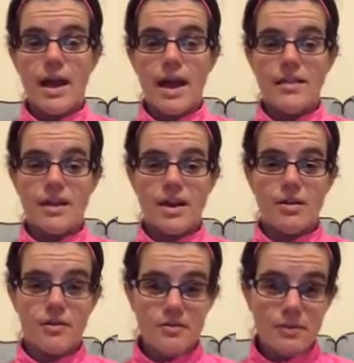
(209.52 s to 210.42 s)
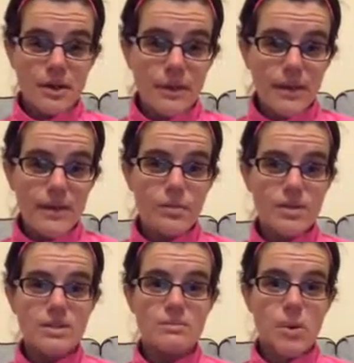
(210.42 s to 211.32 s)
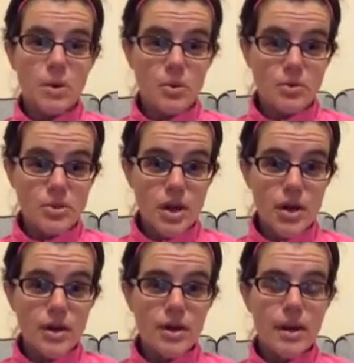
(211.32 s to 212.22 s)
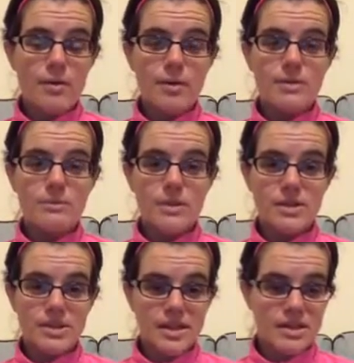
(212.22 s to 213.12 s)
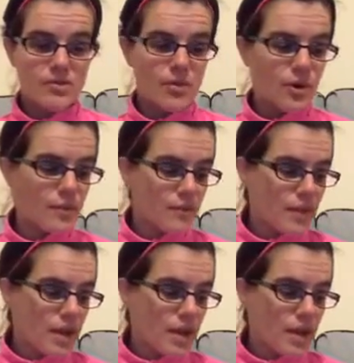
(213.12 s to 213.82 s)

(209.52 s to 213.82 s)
I thought I'd go over really quickly what SMART goals are and what SMART stands for.